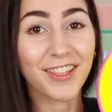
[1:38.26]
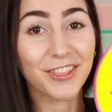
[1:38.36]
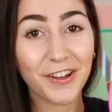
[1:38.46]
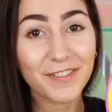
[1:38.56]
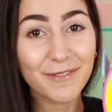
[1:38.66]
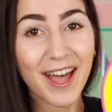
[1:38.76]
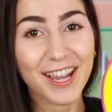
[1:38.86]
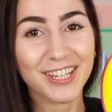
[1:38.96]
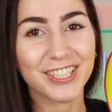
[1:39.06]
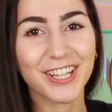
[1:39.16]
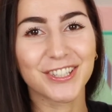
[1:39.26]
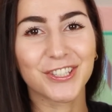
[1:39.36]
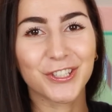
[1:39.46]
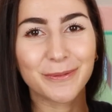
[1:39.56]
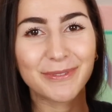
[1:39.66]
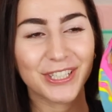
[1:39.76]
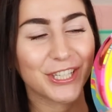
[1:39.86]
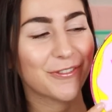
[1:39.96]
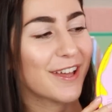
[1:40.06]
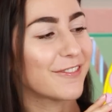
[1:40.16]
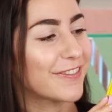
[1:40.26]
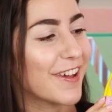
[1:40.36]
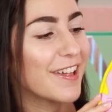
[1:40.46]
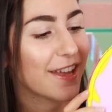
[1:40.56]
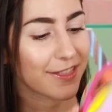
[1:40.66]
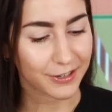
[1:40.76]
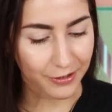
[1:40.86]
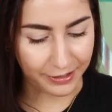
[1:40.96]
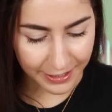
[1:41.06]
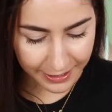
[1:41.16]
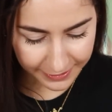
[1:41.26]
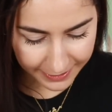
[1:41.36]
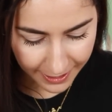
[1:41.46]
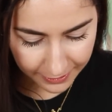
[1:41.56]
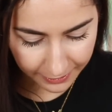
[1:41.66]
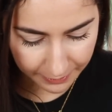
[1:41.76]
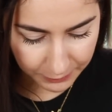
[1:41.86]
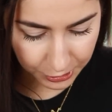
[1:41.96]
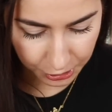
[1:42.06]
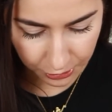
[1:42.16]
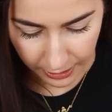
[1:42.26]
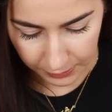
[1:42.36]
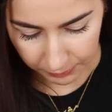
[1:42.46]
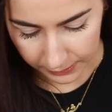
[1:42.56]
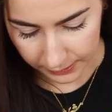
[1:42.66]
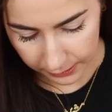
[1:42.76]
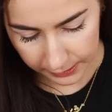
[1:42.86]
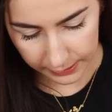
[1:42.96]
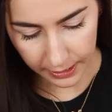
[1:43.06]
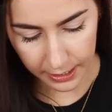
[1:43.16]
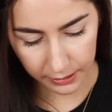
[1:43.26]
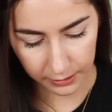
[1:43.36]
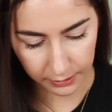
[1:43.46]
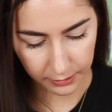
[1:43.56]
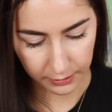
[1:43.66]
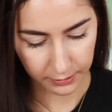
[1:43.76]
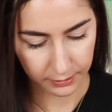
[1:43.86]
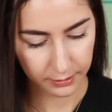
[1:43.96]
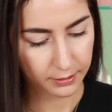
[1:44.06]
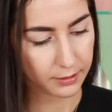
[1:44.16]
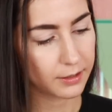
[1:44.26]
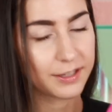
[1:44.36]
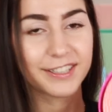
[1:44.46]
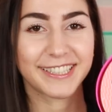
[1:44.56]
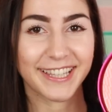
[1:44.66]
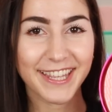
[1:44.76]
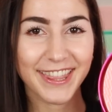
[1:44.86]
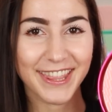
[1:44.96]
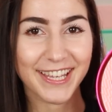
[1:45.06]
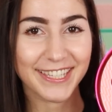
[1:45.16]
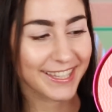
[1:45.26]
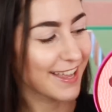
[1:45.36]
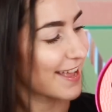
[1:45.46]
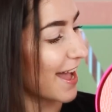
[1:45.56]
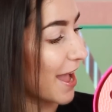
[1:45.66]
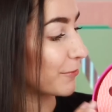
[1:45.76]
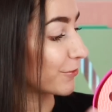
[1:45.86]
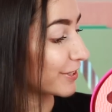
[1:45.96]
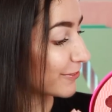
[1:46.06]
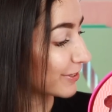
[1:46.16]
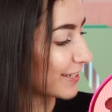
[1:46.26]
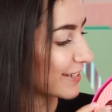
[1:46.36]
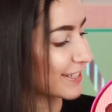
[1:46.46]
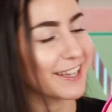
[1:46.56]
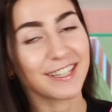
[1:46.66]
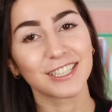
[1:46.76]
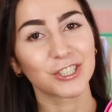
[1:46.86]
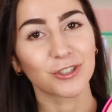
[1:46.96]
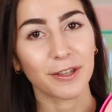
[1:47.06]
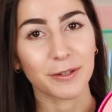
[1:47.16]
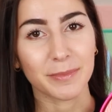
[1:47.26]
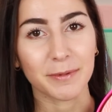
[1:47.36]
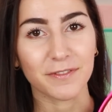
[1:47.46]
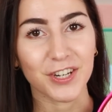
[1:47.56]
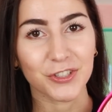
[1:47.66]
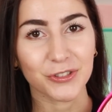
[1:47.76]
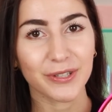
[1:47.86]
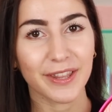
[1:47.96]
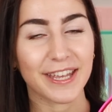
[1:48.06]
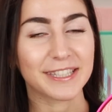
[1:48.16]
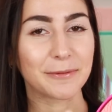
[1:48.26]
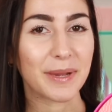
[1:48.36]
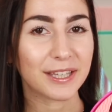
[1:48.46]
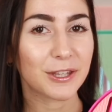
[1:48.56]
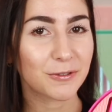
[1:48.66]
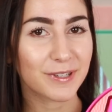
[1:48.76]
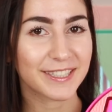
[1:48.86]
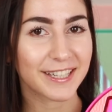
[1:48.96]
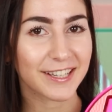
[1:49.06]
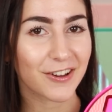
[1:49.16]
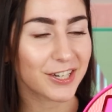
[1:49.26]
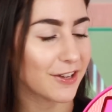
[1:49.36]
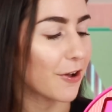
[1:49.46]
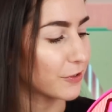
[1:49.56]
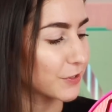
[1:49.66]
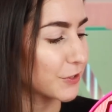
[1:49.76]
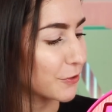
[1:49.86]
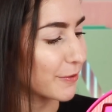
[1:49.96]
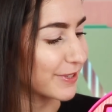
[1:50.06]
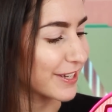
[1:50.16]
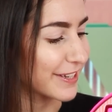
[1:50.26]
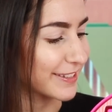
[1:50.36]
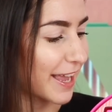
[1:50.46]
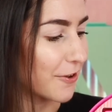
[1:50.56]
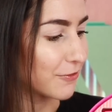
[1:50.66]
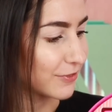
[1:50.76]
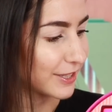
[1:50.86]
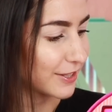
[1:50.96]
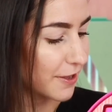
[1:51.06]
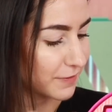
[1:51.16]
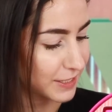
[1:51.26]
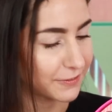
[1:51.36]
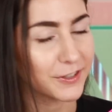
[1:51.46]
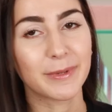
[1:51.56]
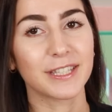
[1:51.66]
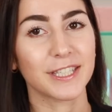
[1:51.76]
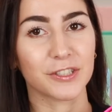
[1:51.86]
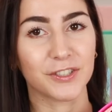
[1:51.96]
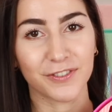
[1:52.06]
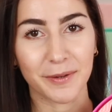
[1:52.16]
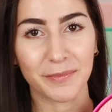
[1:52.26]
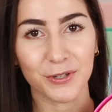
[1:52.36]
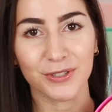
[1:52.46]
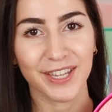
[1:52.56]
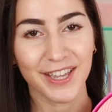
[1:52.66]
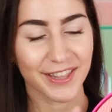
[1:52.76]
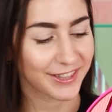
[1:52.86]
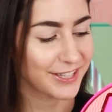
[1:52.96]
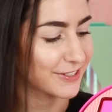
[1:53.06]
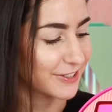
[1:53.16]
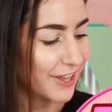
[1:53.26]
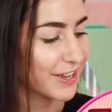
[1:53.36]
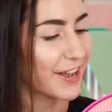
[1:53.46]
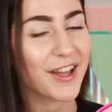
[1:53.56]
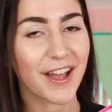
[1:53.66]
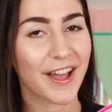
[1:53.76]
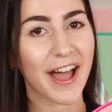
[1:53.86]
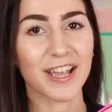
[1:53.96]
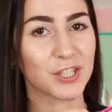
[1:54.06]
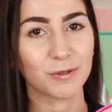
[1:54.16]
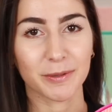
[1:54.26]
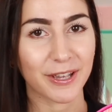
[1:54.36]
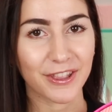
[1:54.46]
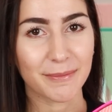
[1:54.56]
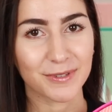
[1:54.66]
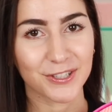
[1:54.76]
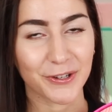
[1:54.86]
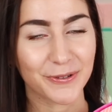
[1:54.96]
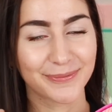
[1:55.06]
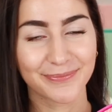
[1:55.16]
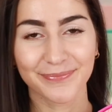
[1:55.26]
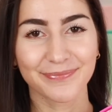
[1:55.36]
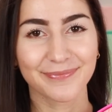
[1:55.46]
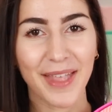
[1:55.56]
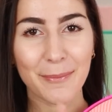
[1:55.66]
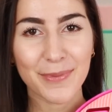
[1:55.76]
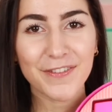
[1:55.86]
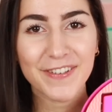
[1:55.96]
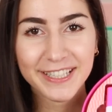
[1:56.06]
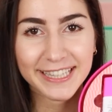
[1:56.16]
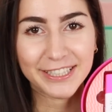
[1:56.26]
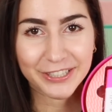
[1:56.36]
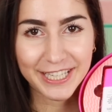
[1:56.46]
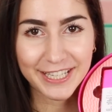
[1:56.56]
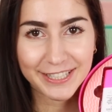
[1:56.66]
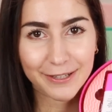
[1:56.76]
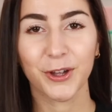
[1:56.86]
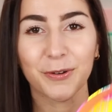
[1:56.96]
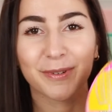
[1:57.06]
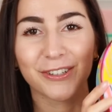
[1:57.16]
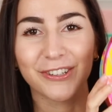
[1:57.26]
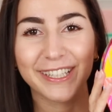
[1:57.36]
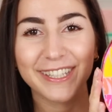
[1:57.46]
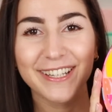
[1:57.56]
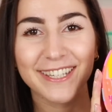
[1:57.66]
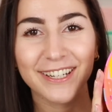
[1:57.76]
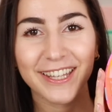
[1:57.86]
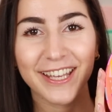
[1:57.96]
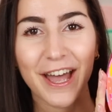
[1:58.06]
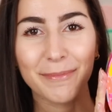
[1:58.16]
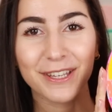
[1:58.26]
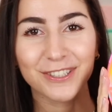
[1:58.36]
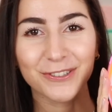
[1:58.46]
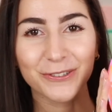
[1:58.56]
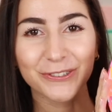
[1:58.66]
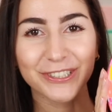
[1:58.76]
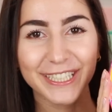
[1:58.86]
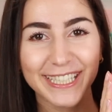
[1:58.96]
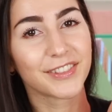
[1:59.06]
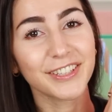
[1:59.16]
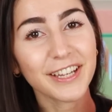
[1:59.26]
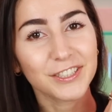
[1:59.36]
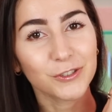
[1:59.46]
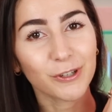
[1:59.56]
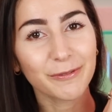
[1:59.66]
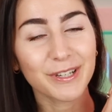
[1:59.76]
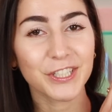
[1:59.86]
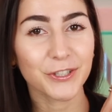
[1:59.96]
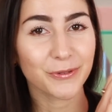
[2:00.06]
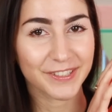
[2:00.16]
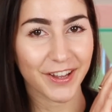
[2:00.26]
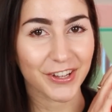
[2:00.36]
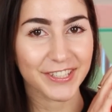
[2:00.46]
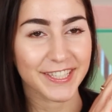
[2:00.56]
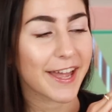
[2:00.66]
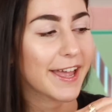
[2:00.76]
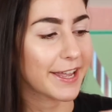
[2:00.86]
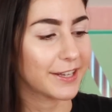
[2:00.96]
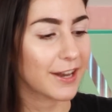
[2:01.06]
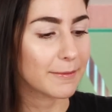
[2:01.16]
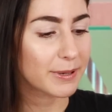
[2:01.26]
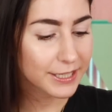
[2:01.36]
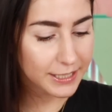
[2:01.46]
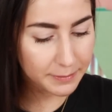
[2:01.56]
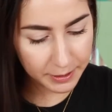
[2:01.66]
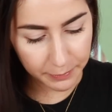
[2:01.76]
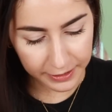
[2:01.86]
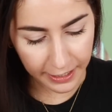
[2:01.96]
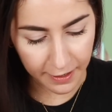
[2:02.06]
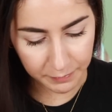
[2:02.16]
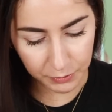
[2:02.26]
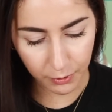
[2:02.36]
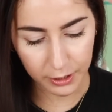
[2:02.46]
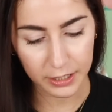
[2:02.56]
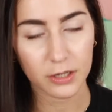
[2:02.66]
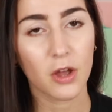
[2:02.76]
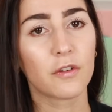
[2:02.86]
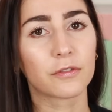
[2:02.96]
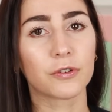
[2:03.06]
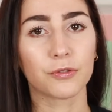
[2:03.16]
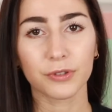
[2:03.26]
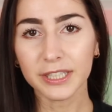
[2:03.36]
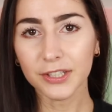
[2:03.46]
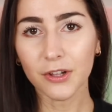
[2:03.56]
I love the packaging. It's super cute and fun. And then on the inside, let me just show you guys what this looks like. It's like this. I'm really, really excited to try out the baby facial. That's mainly the reason I got it. Also because I really love C Firma and TLC Free Mousse. These are like, I swear by them, so perfect little kit. Oh my god, look at the inside of the cap, that's so cool. The next store I went to was Ulta, and I picked up something that I've been wanting for a really